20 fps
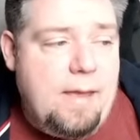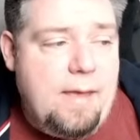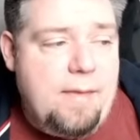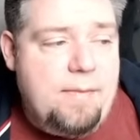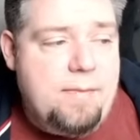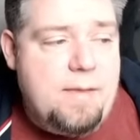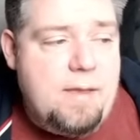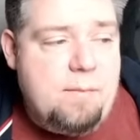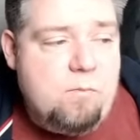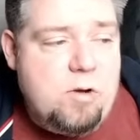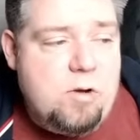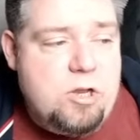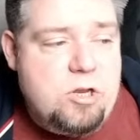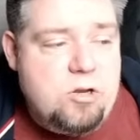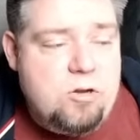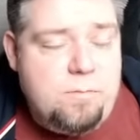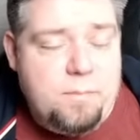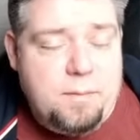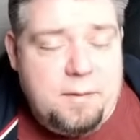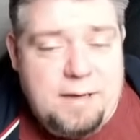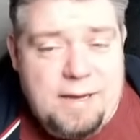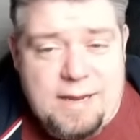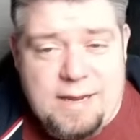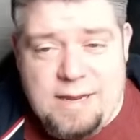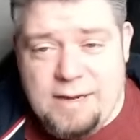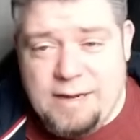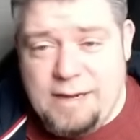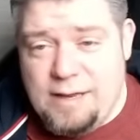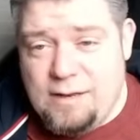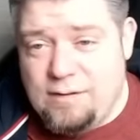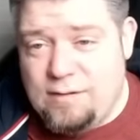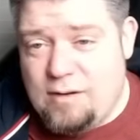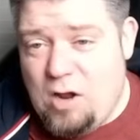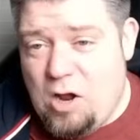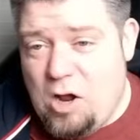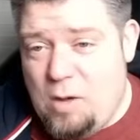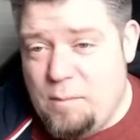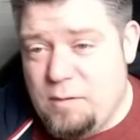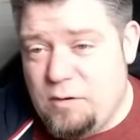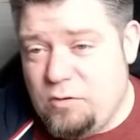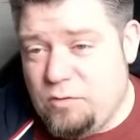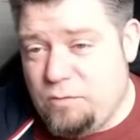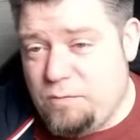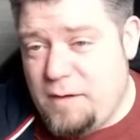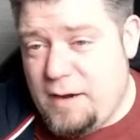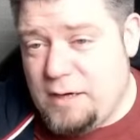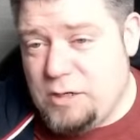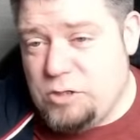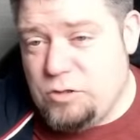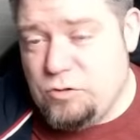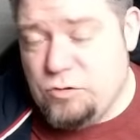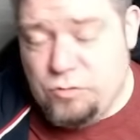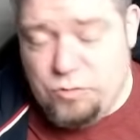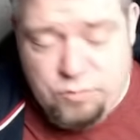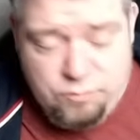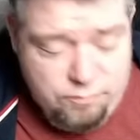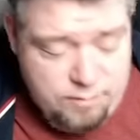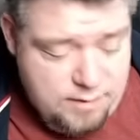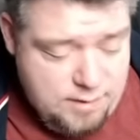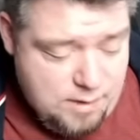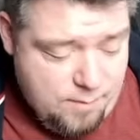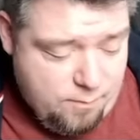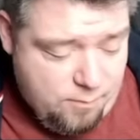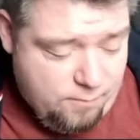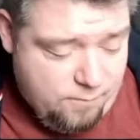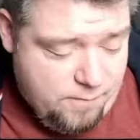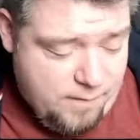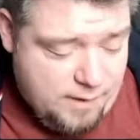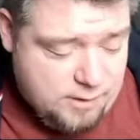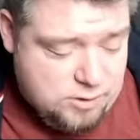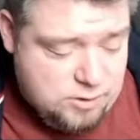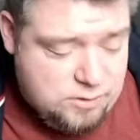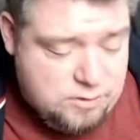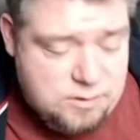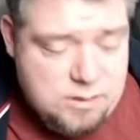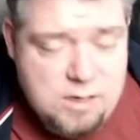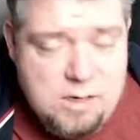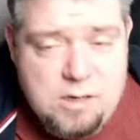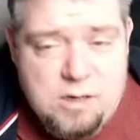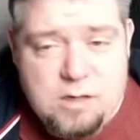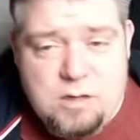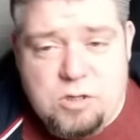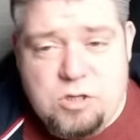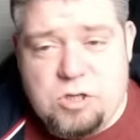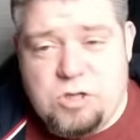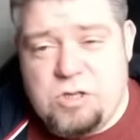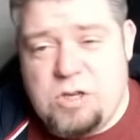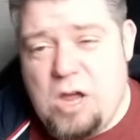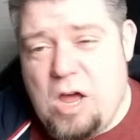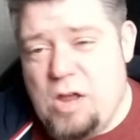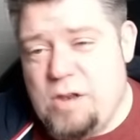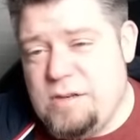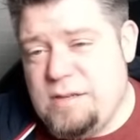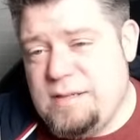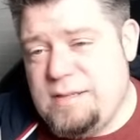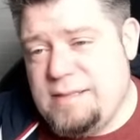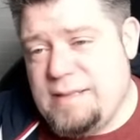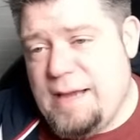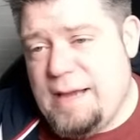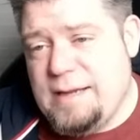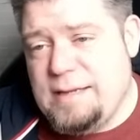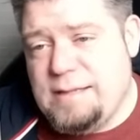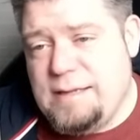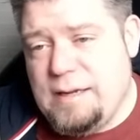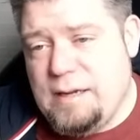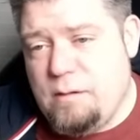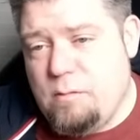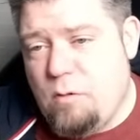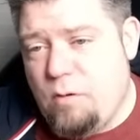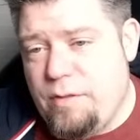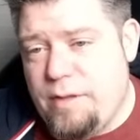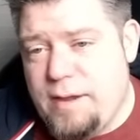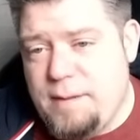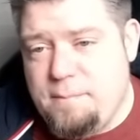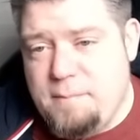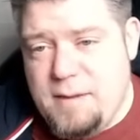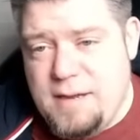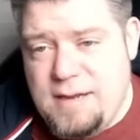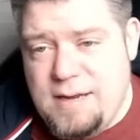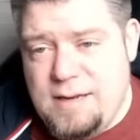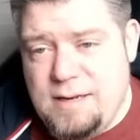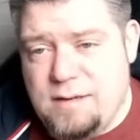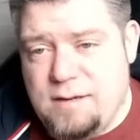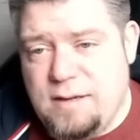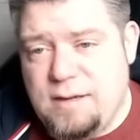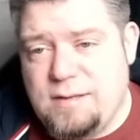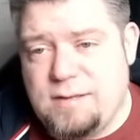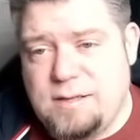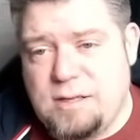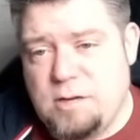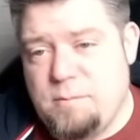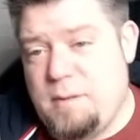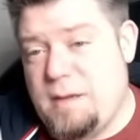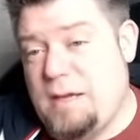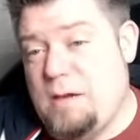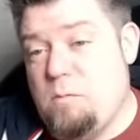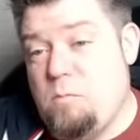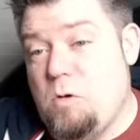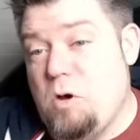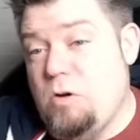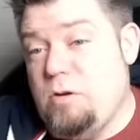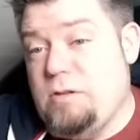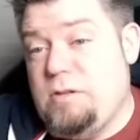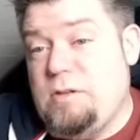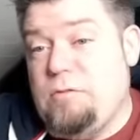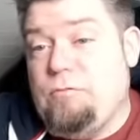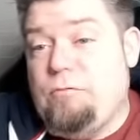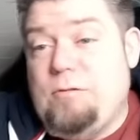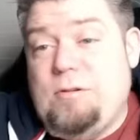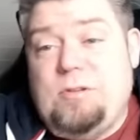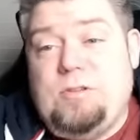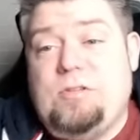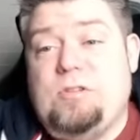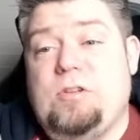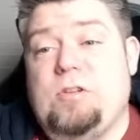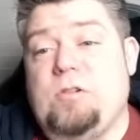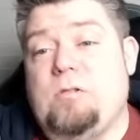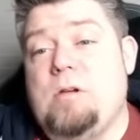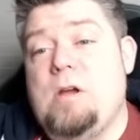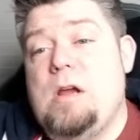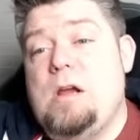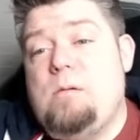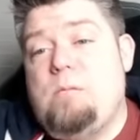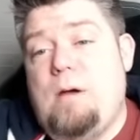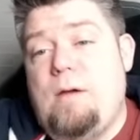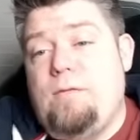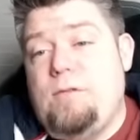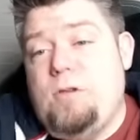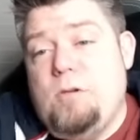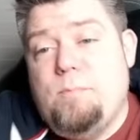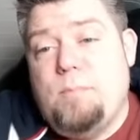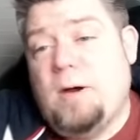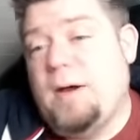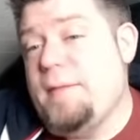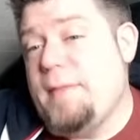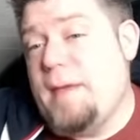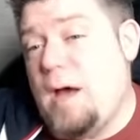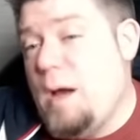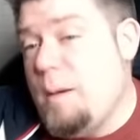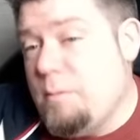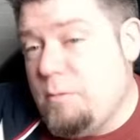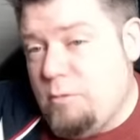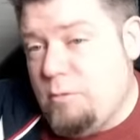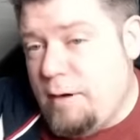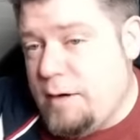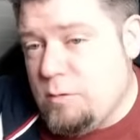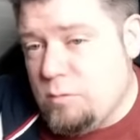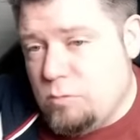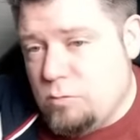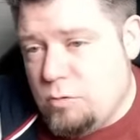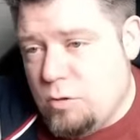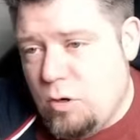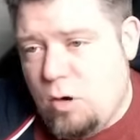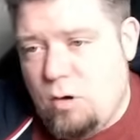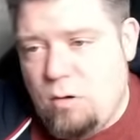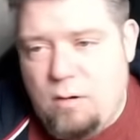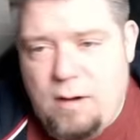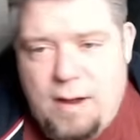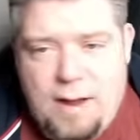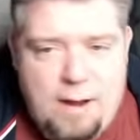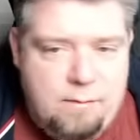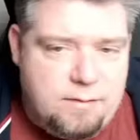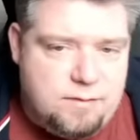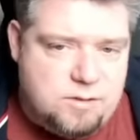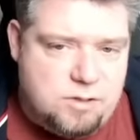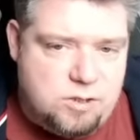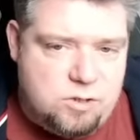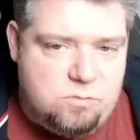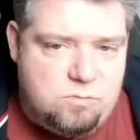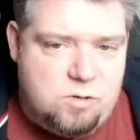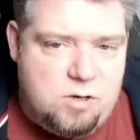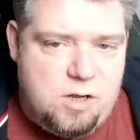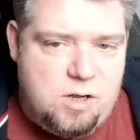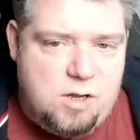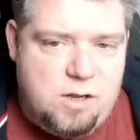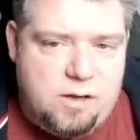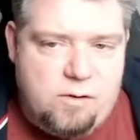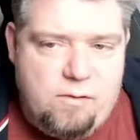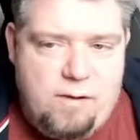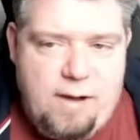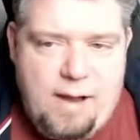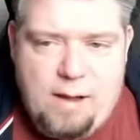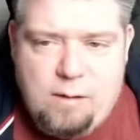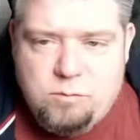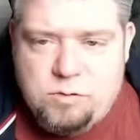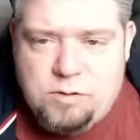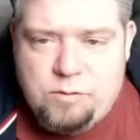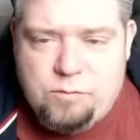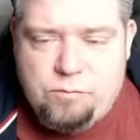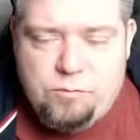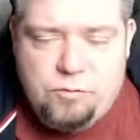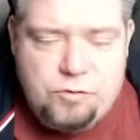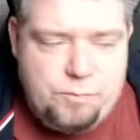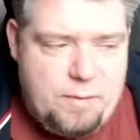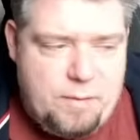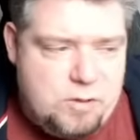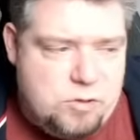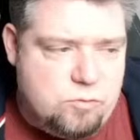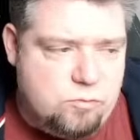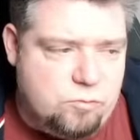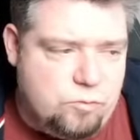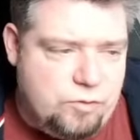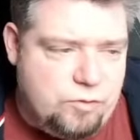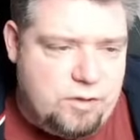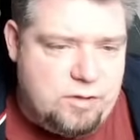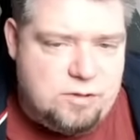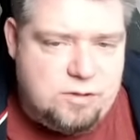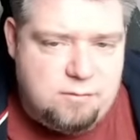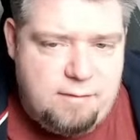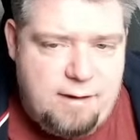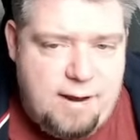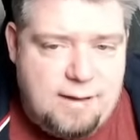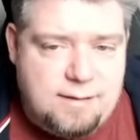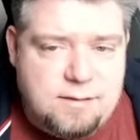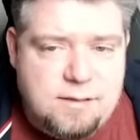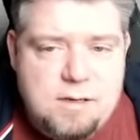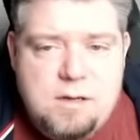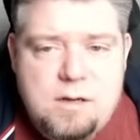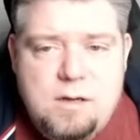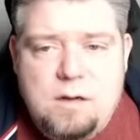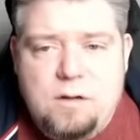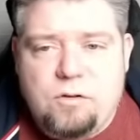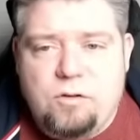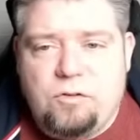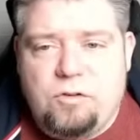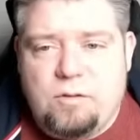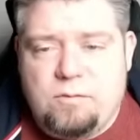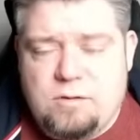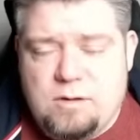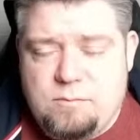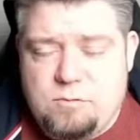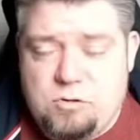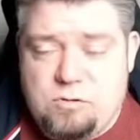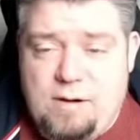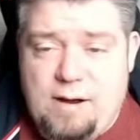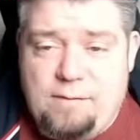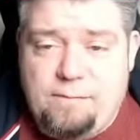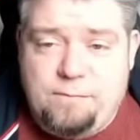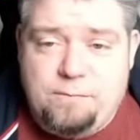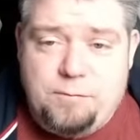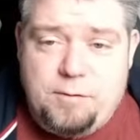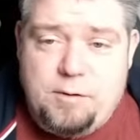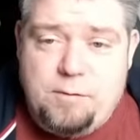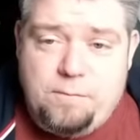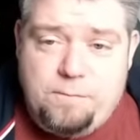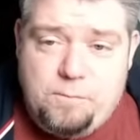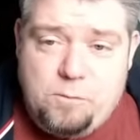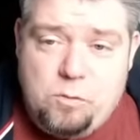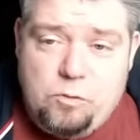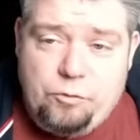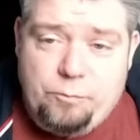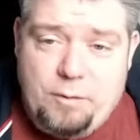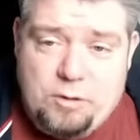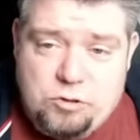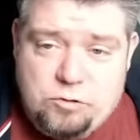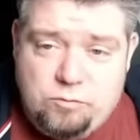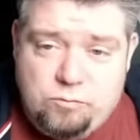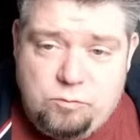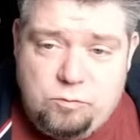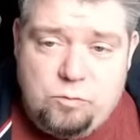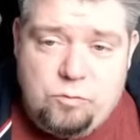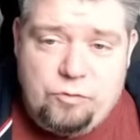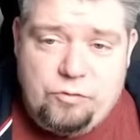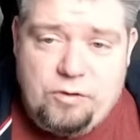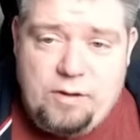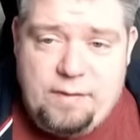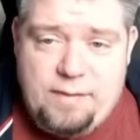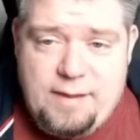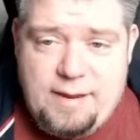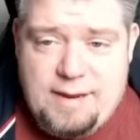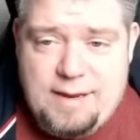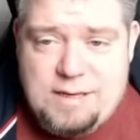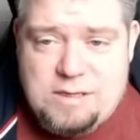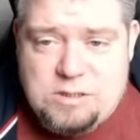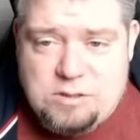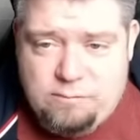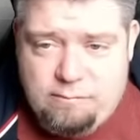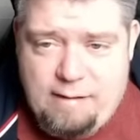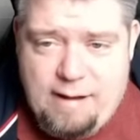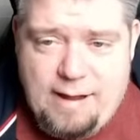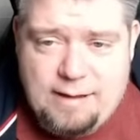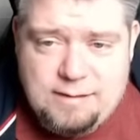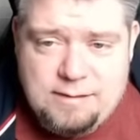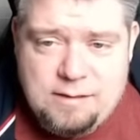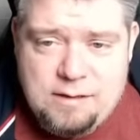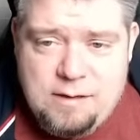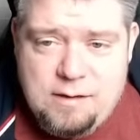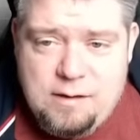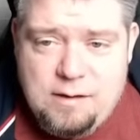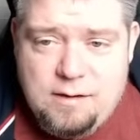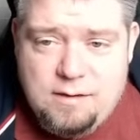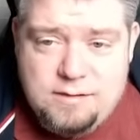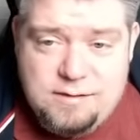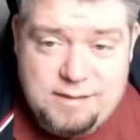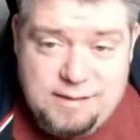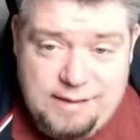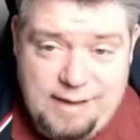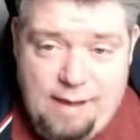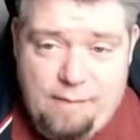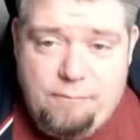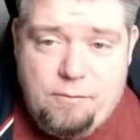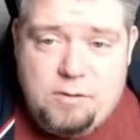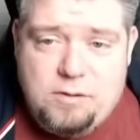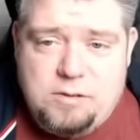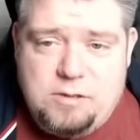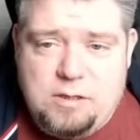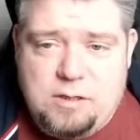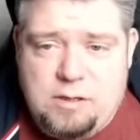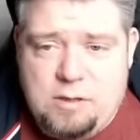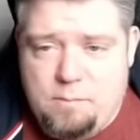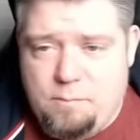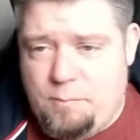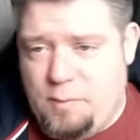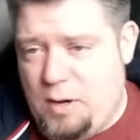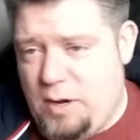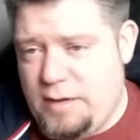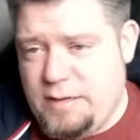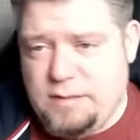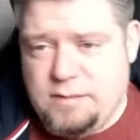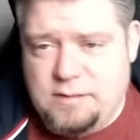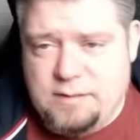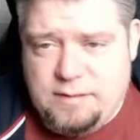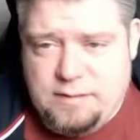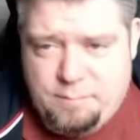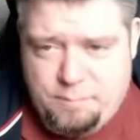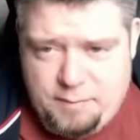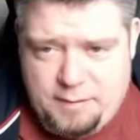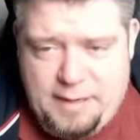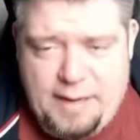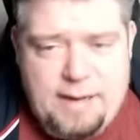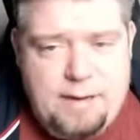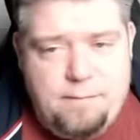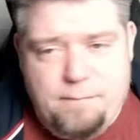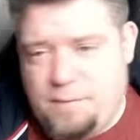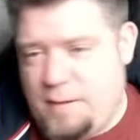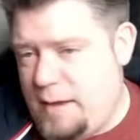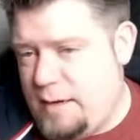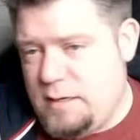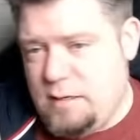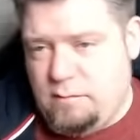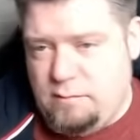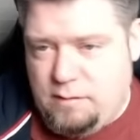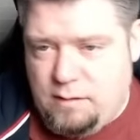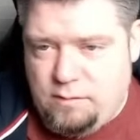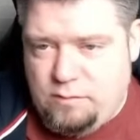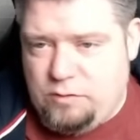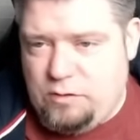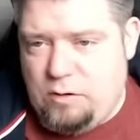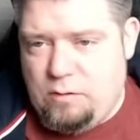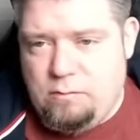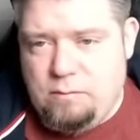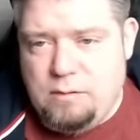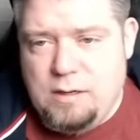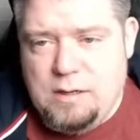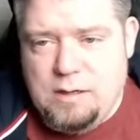And then when you play against armies or factions, or you read up on factions, just understanding what they mean is going to make a world of difference to whether you buy that upgrade or not, or how it's going to work, or how different special rules interact. So sometimes you'll have 3 or 4 special rules and they interact together to combine to the play of that unit. So